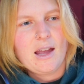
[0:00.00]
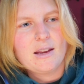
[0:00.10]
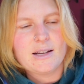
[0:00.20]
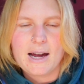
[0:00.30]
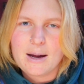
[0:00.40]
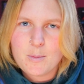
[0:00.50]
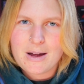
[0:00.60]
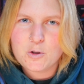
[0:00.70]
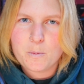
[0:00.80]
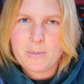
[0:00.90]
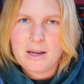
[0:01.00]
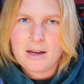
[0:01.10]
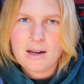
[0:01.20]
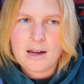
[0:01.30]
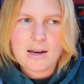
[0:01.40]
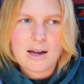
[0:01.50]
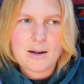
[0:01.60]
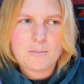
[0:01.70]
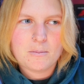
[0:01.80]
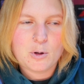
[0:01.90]
And I am a magical being and
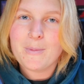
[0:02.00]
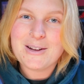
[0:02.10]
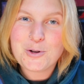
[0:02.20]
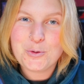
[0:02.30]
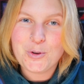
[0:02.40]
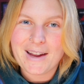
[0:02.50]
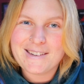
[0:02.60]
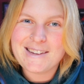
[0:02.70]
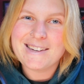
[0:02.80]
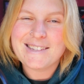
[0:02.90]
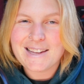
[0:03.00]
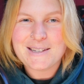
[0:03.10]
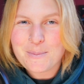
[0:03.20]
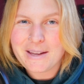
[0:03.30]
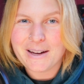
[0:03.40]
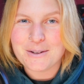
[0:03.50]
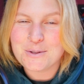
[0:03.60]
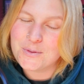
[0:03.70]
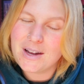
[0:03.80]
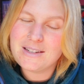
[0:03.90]
I'm your magical friend and excited to be here.
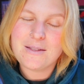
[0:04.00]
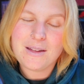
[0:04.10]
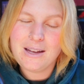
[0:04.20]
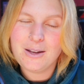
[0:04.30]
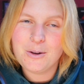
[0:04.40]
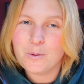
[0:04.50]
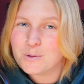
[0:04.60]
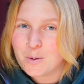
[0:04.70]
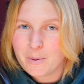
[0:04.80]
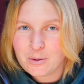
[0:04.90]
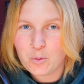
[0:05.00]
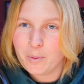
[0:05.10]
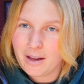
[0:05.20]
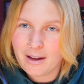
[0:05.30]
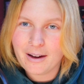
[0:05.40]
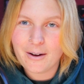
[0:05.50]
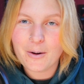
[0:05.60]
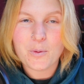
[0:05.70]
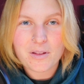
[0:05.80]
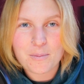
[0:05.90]
So friend, thank you so much for being
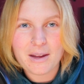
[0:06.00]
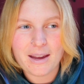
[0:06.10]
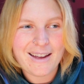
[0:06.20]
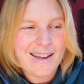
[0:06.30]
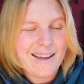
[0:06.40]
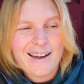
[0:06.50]
here with me.